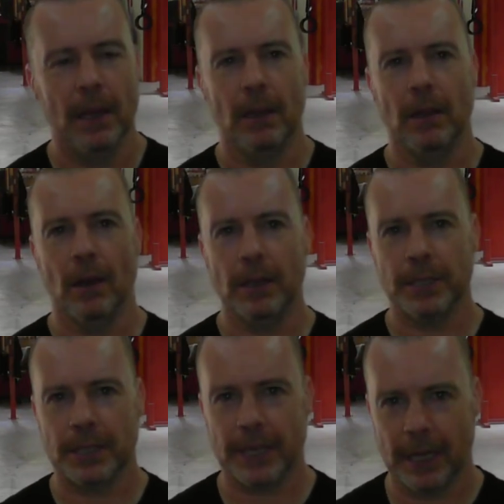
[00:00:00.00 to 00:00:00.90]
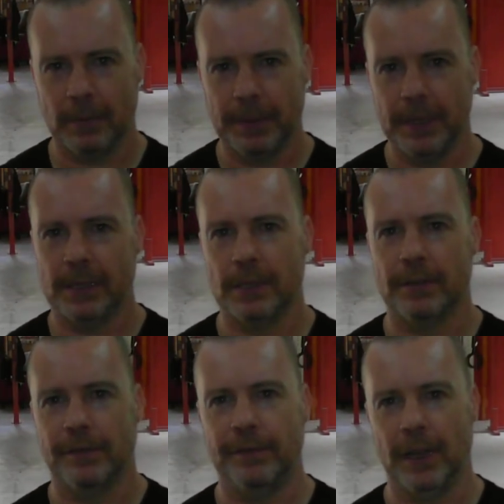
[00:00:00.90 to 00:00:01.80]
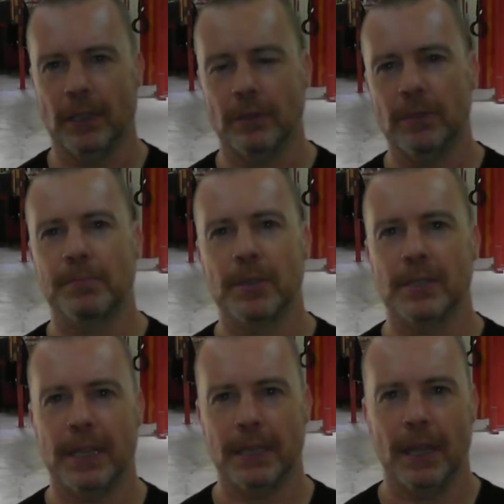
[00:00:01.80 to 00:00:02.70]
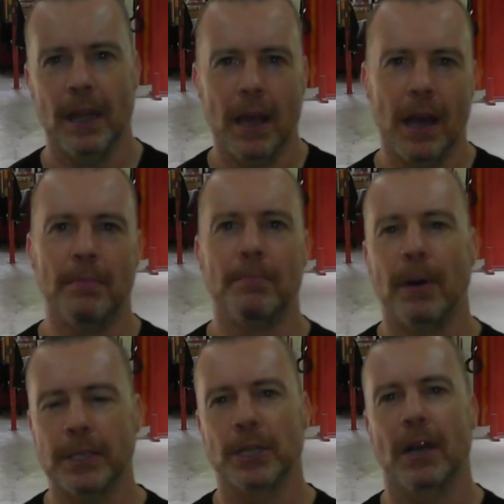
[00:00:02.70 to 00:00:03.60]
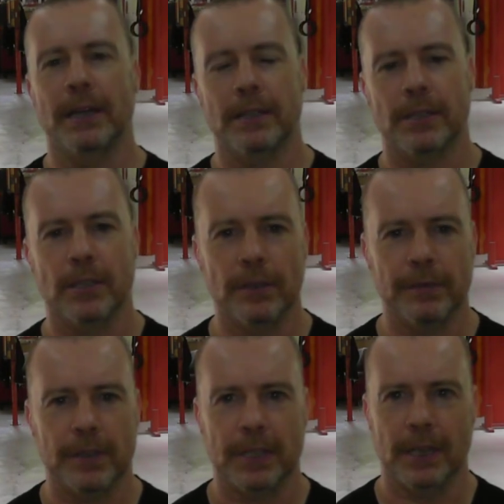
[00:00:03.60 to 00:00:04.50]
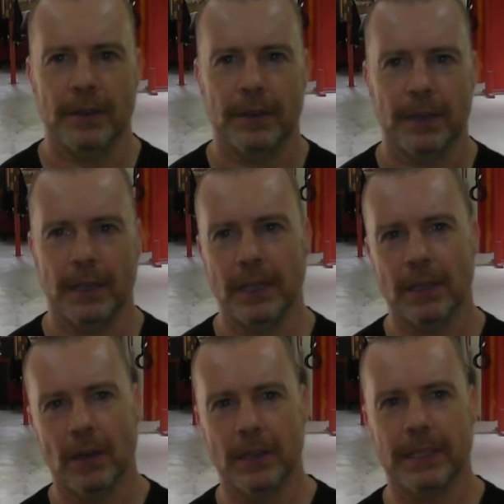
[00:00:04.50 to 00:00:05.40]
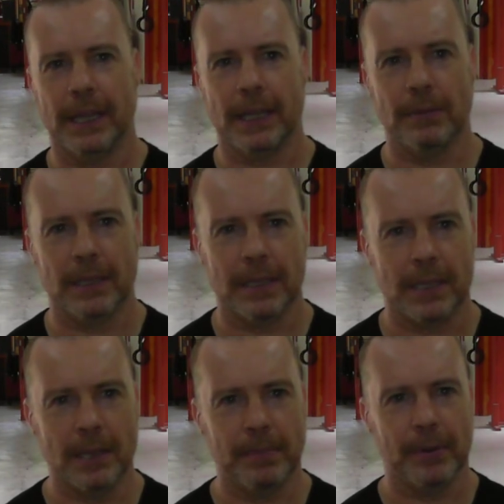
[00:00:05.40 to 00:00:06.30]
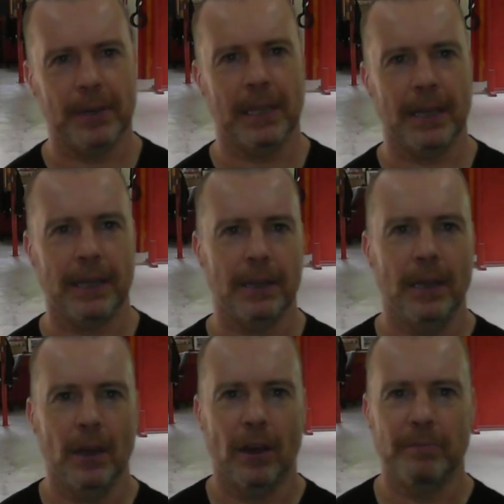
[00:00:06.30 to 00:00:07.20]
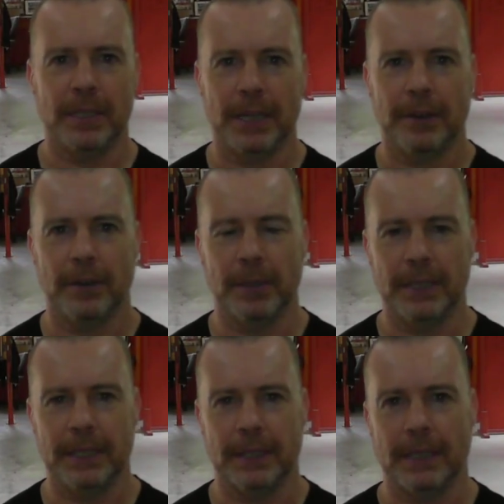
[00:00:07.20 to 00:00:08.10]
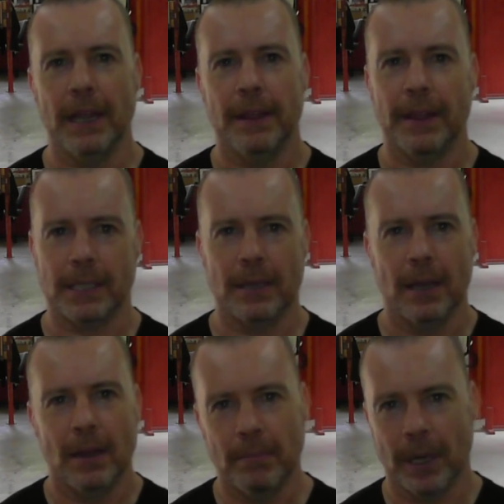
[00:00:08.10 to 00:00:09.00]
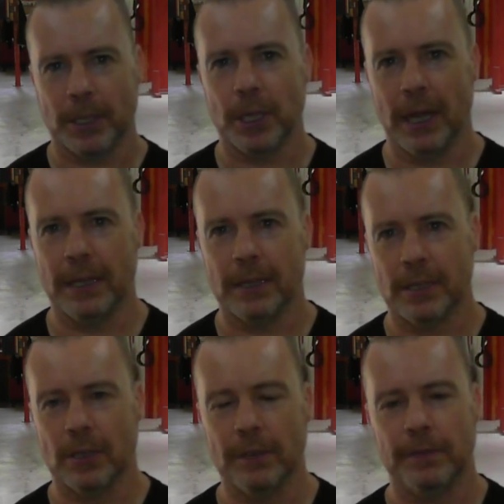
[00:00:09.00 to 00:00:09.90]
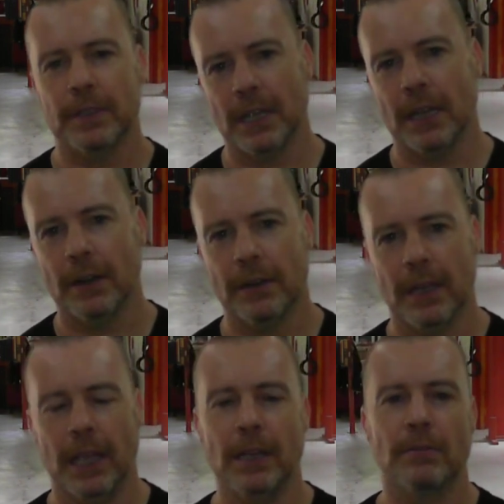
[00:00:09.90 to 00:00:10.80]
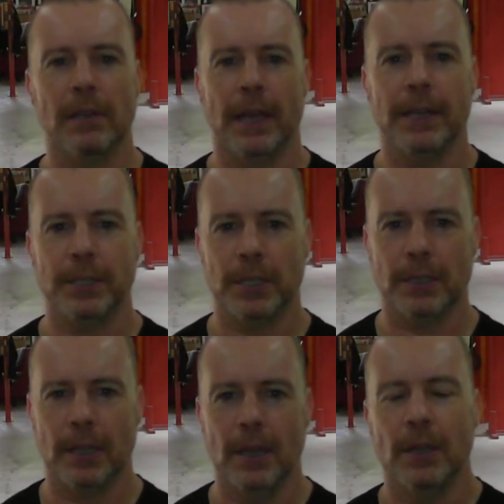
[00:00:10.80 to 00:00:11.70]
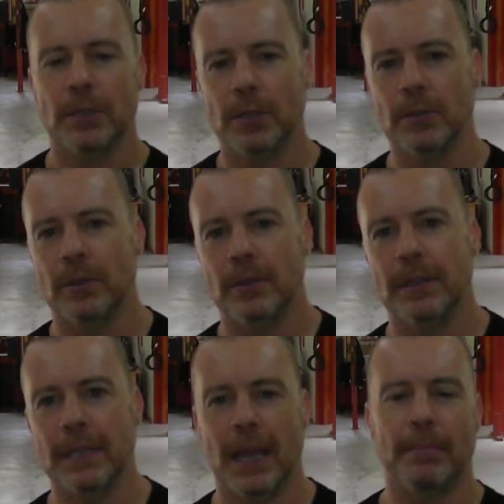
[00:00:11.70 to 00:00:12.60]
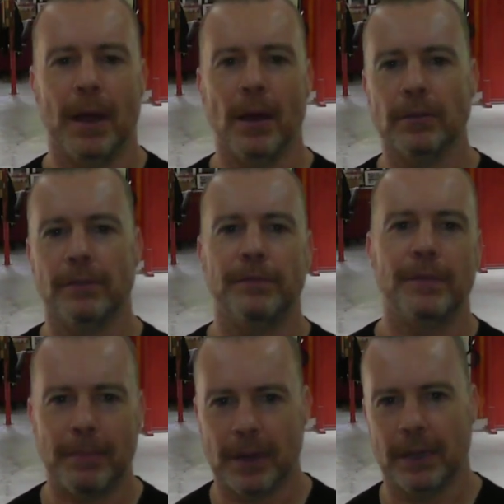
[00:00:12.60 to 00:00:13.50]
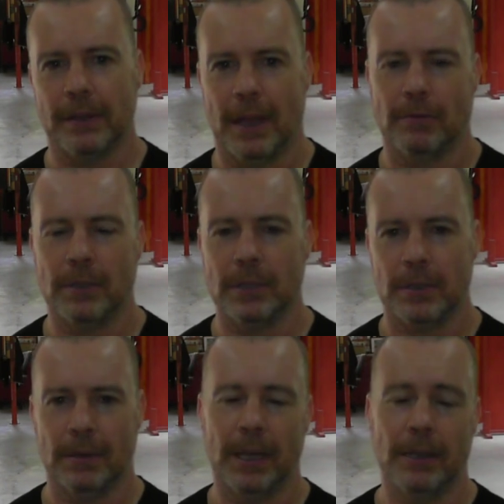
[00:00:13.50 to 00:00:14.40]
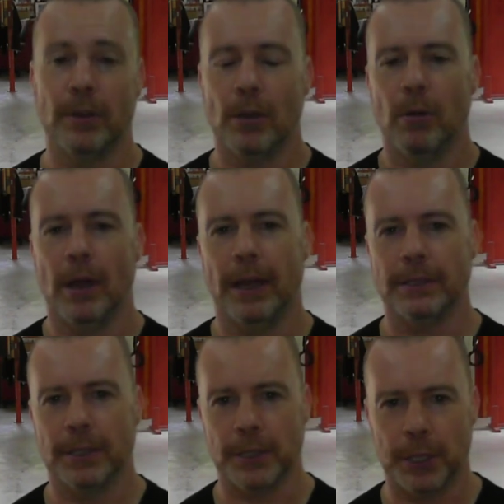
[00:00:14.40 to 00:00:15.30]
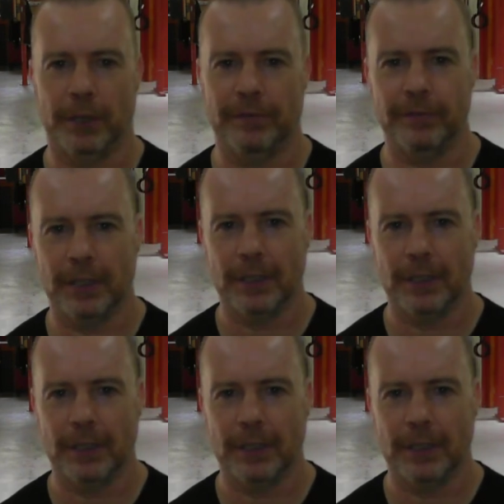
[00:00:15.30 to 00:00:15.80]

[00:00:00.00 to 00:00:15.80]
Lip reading: large-scale pieces of felt would present a much higher surface area in contact with the slippery layer of material beneath it. That's much higher surface area in relation to the amount of fabric that was required to shift.